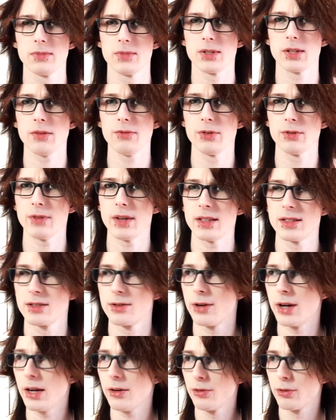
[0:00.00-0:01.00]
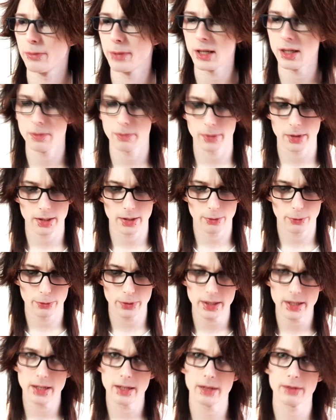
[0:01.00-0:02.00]
something that stood out for me, but
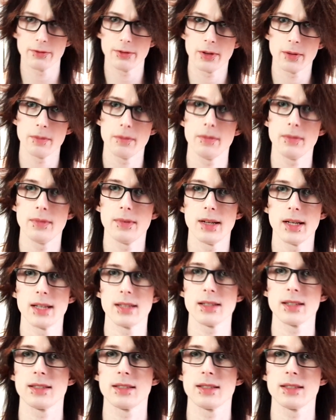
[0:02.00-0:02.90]
reading them, as I